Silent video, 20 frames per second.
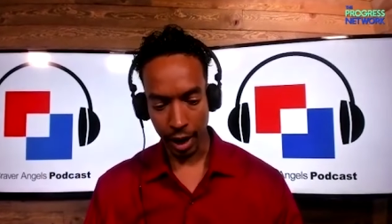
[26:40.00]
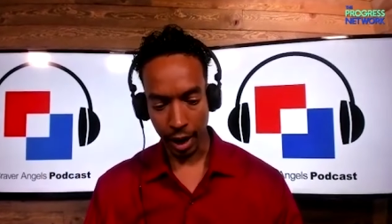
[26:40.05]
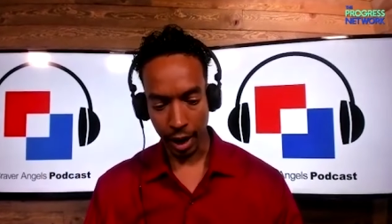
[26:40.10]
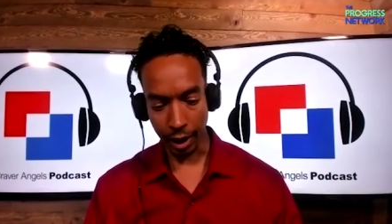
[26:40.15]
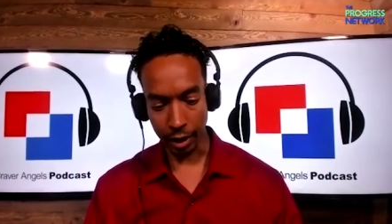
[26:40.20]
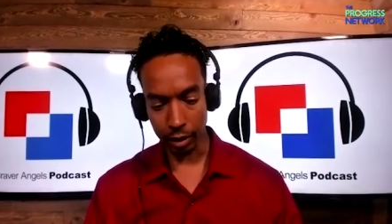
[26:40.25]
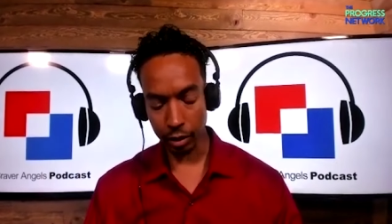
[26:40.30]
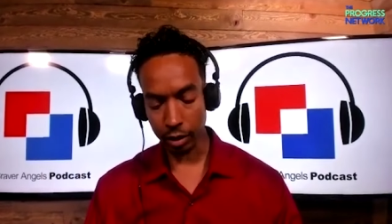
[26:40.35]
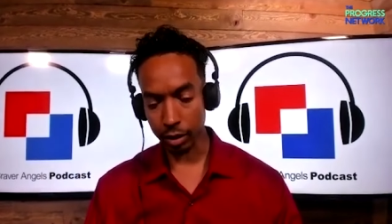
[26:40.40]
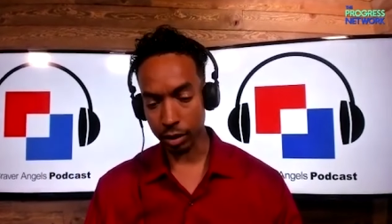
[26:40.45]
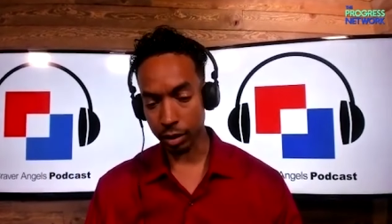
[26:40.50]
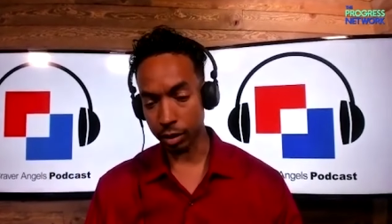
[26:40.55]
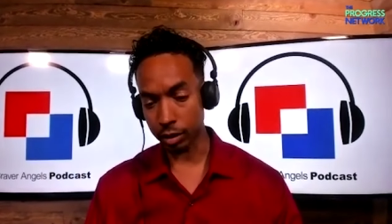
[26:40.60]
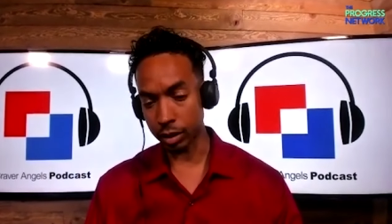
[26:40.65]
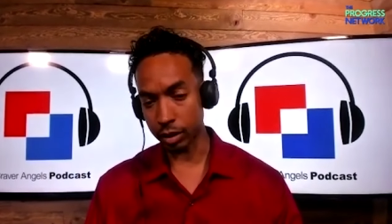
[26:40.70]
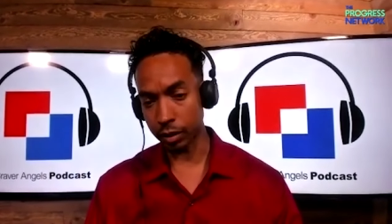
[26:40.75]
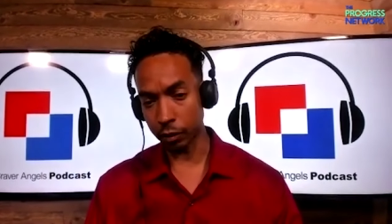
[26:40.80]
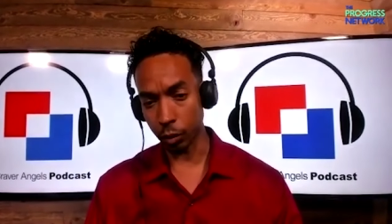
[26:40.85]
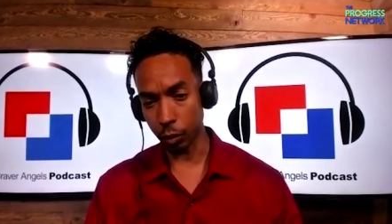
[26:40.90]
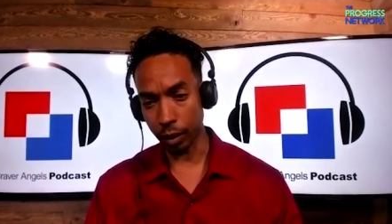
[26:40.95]
I look at the
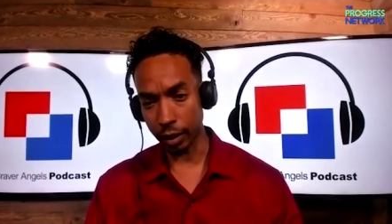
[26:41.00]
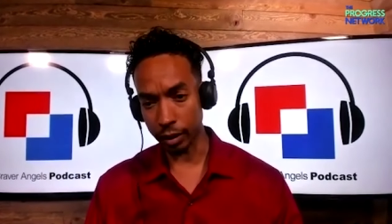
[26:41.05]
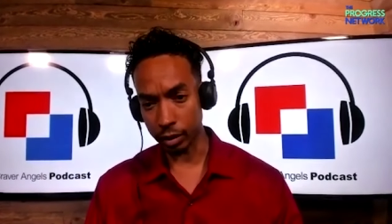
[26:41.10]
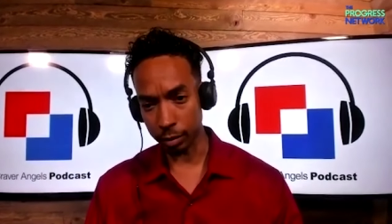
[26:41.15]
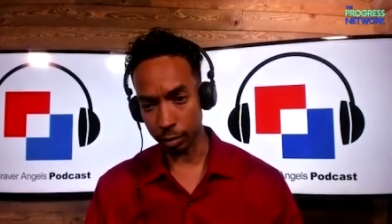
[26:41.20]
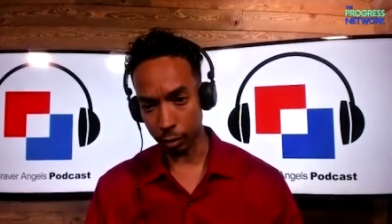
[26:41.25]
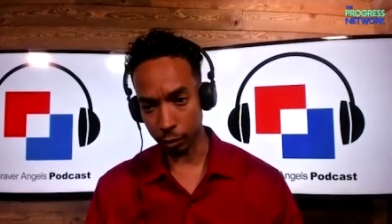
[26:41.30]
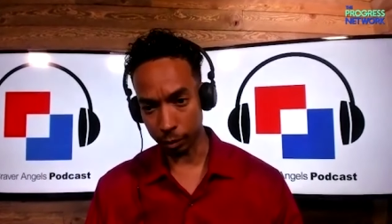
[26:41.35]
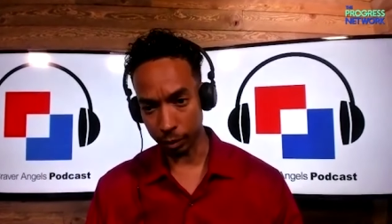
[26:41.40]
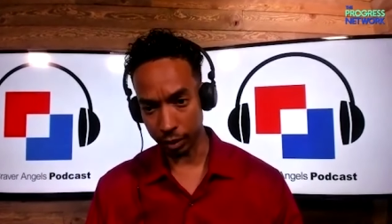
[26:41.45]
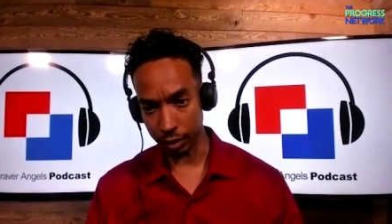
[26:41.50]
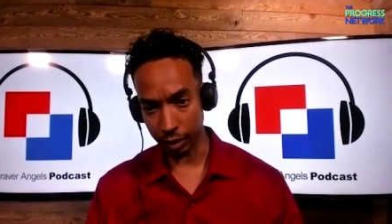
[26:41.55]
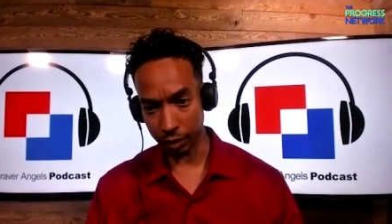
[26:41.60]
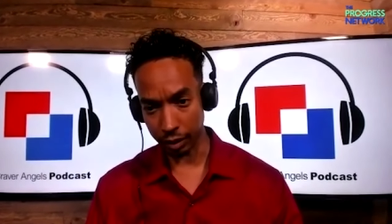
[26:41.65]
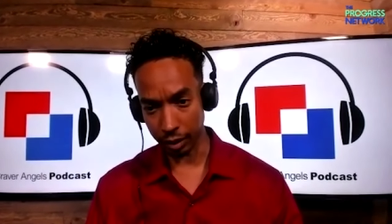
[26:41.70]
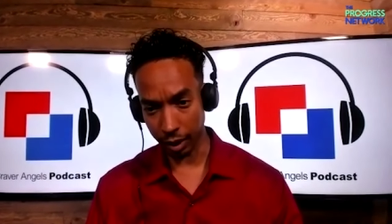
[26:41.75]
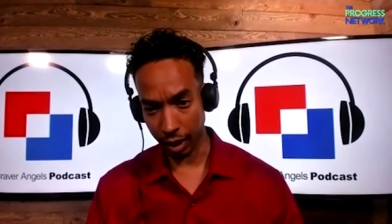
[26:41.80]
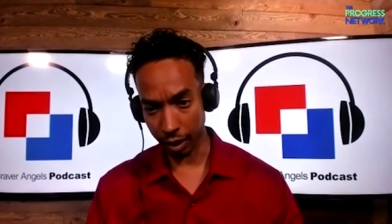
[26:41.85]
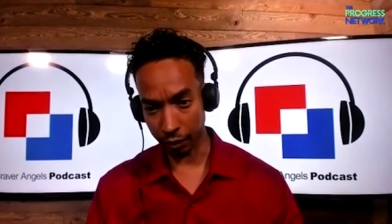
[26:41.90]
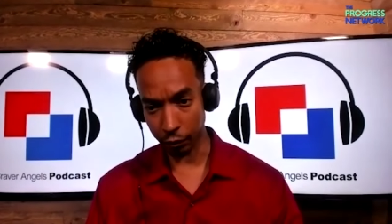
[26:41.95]
civil rights movement and the
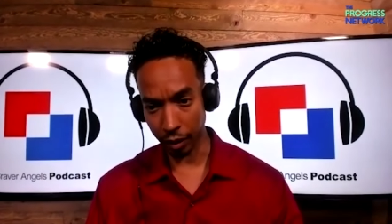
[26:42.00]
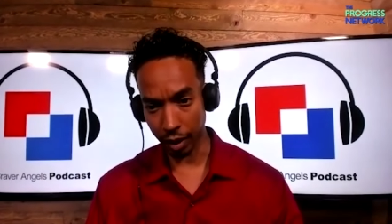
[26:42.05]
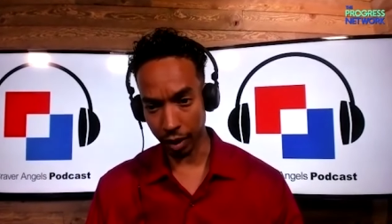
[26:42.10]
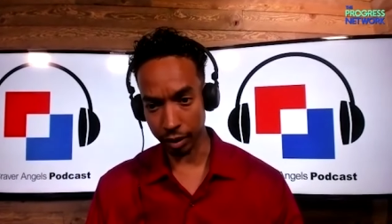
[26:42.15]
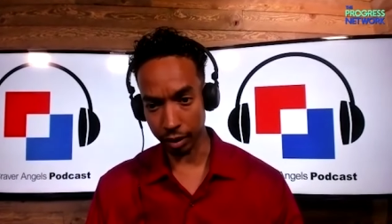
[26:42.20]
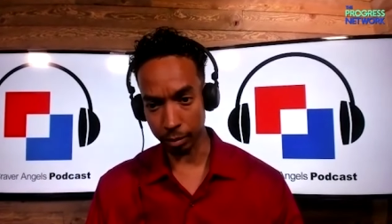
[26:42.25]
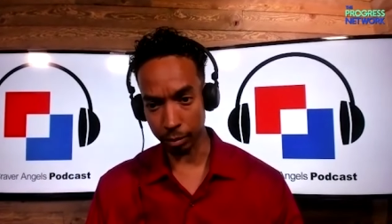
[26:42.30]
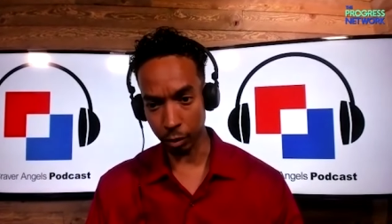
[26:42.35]
nonviolent